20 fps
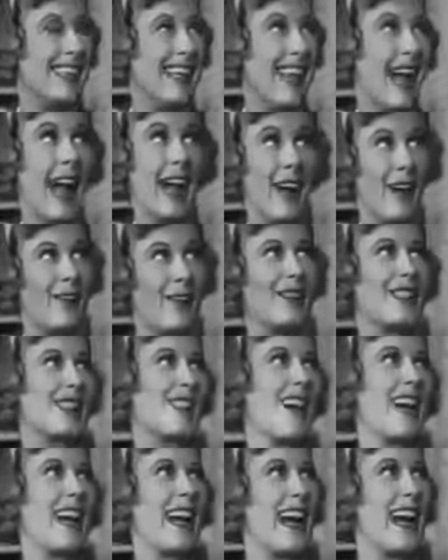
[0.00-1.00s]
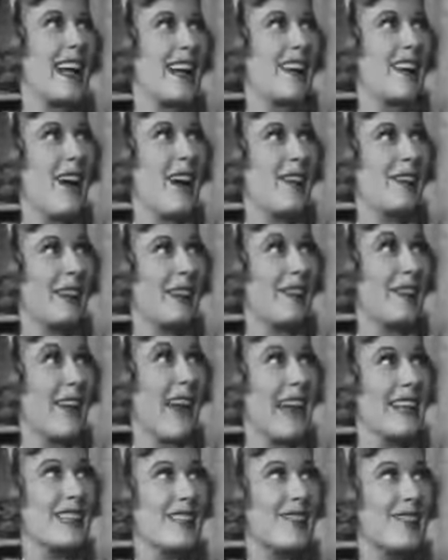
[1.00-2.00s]
Really? I always thought I had an
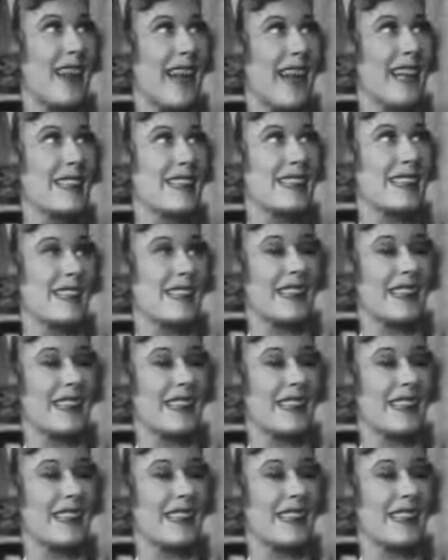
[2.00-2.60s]
off-the-face face.